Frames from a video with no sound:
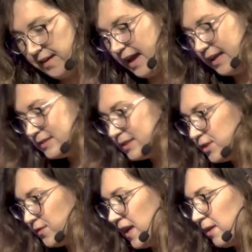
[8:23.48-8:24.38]
And it's
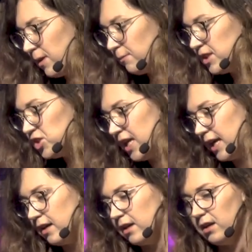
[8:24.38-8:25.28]
this thing where we
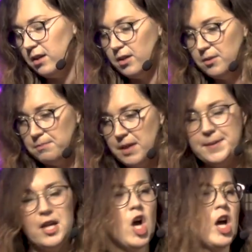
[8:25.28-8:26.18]
share
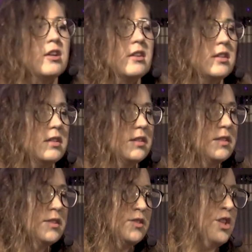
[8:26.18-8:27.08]
maybe a hunger
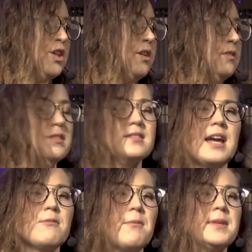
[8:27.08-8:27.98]
to
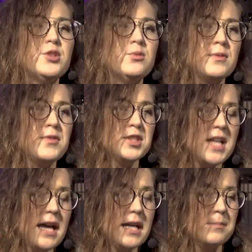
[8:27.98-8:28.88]
decide what we do with our
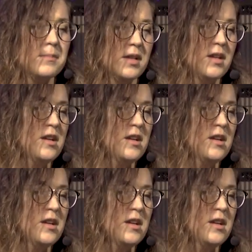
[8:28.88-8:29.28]
time,